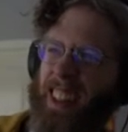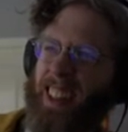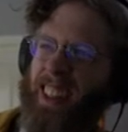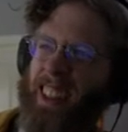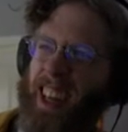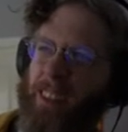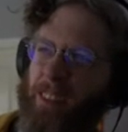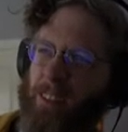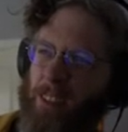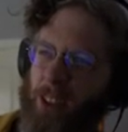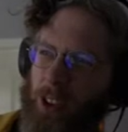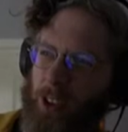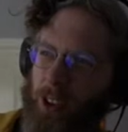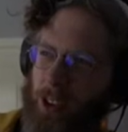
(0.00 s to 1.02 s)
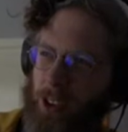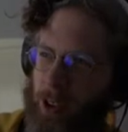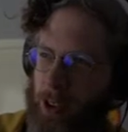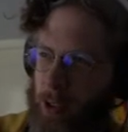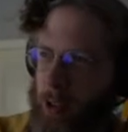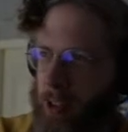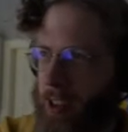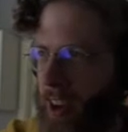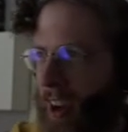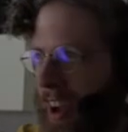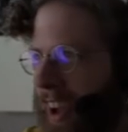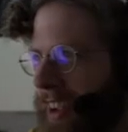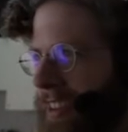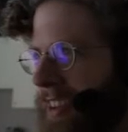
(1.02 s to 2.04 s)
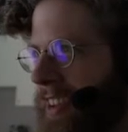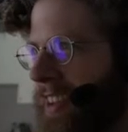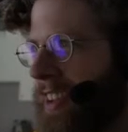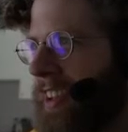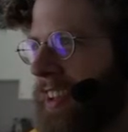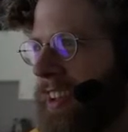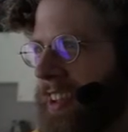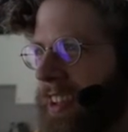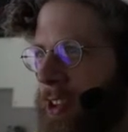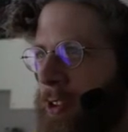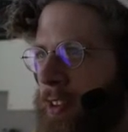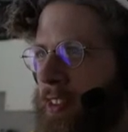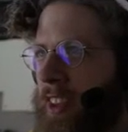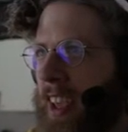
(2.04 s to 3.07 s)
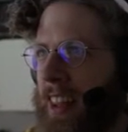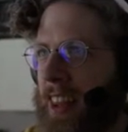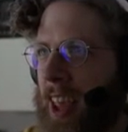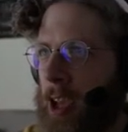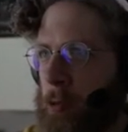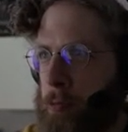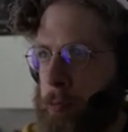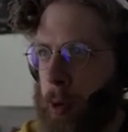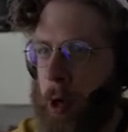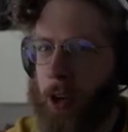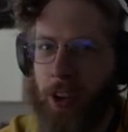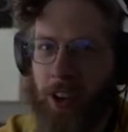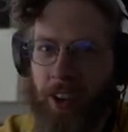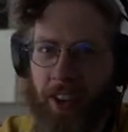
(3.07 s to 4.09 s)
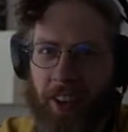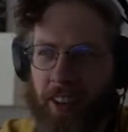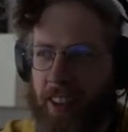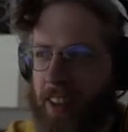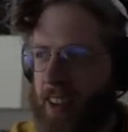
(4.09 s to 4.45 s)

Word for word: that floor dot, you just get like burned.